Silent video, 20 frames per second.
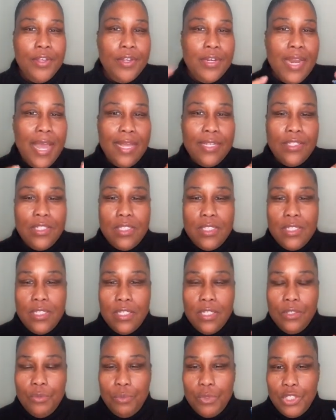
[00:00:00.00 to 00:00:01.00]
You're not just
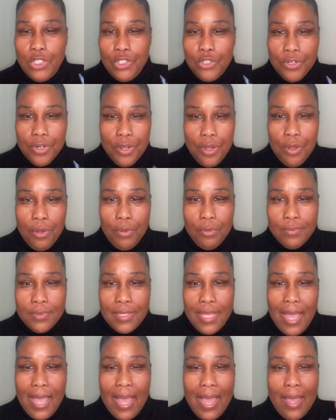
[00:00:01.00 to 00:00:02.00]
dealing with your own
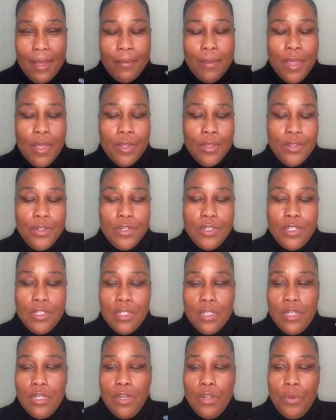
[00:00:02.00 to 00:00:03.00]
time. You're
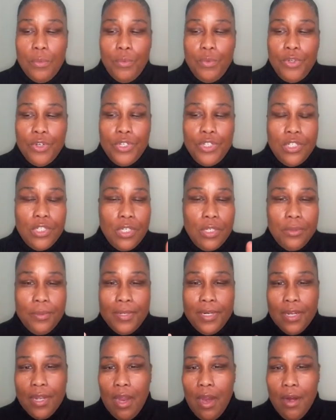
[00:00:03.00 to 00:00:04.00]
dealing
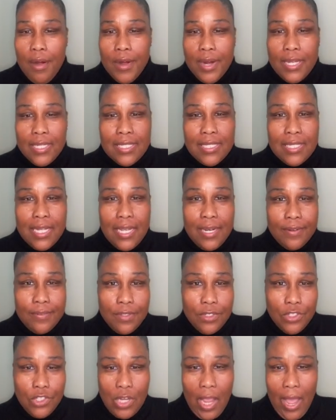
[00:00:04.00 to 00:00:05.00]
with the current state
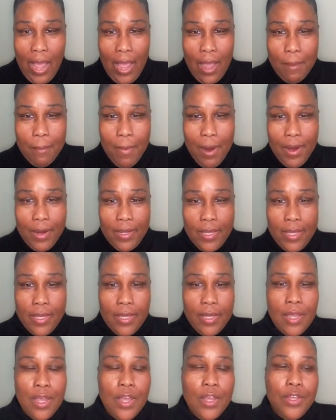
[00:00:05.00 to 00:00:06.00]
of the job
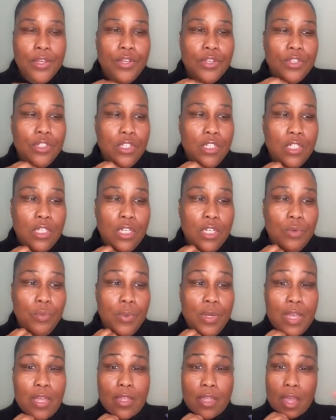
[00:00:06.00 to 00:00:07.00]
market. You're
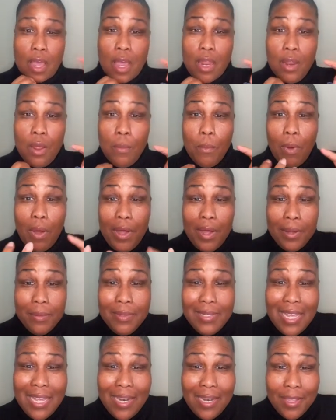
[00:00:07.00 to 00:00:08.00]
dealing with
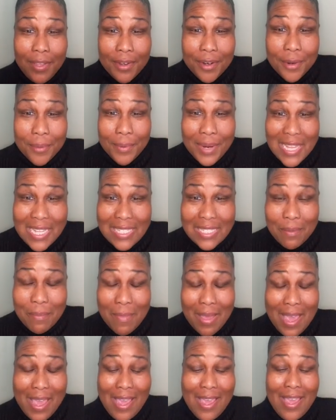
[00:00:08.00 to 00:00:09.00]
updating your
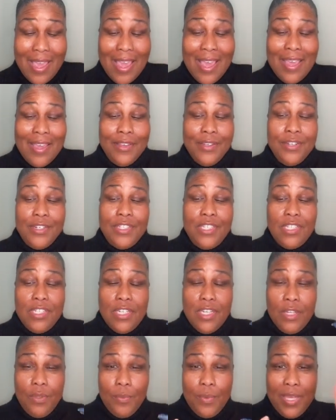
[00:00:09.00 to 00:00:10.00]
resume. You're
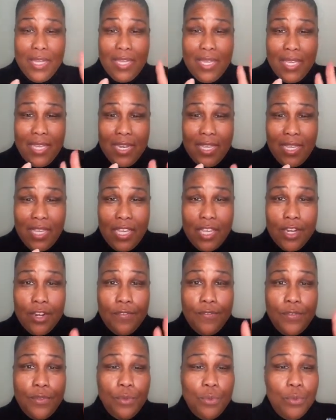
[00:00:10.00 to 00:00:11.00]
dealing with getting
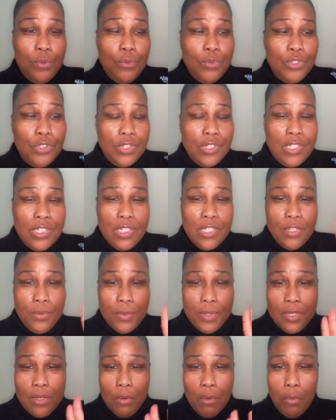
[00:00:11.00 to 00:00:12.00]
interviews. You're
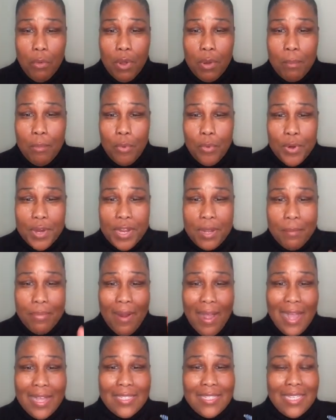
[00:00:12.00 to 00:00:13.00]
dealing with the
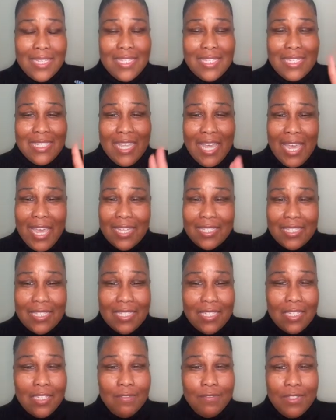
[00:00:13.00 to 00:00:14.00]
onboarding process. That
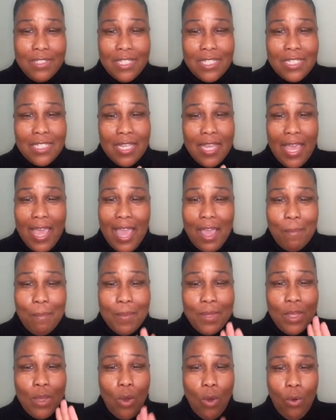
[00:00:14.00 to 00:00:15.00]
stuff doesn't
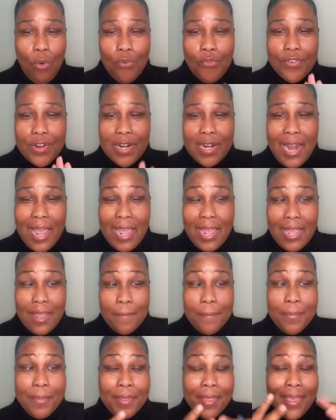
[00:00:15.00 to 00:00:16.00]
happen
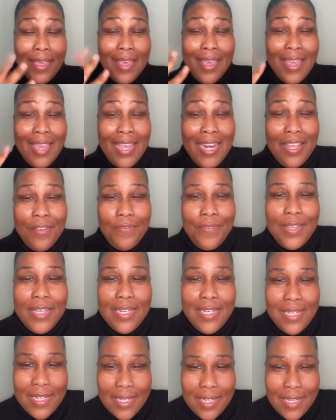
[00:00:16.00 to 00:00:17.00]
overnight. And if
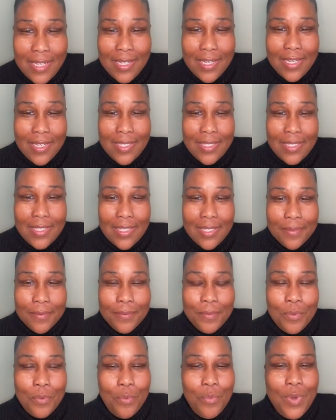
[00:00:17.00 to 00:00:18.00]
it does,
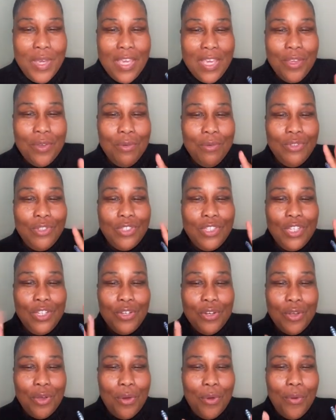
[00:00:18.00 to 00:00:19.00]
we
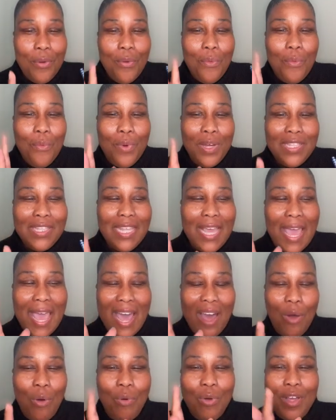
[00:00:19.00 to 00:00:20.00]
usually know what the
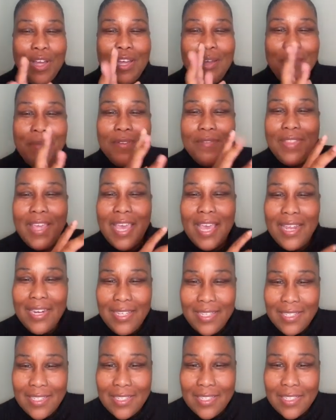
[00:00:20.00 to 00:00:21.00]
outcome of that
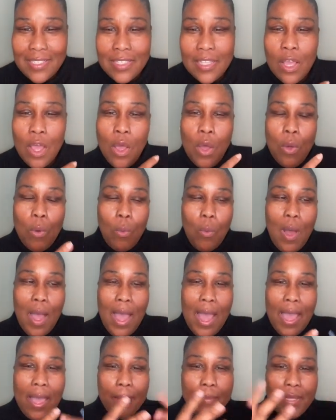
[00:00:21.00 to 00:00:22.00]
is.
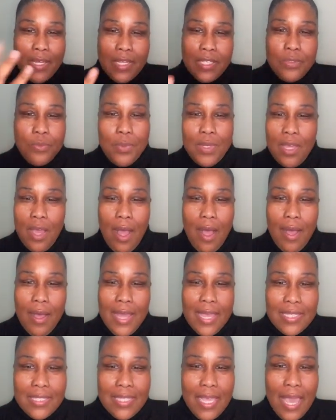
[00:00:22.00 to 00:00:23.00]
Why? Because we all,
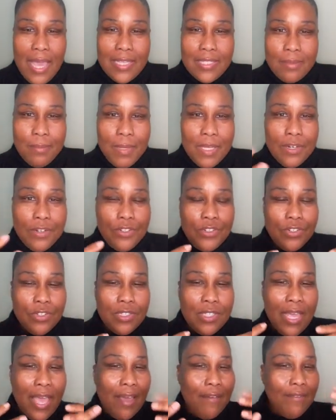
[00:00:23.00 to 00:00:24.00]
as case
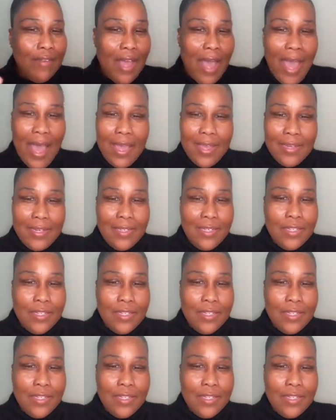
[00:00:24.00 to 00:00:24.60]
managers, have done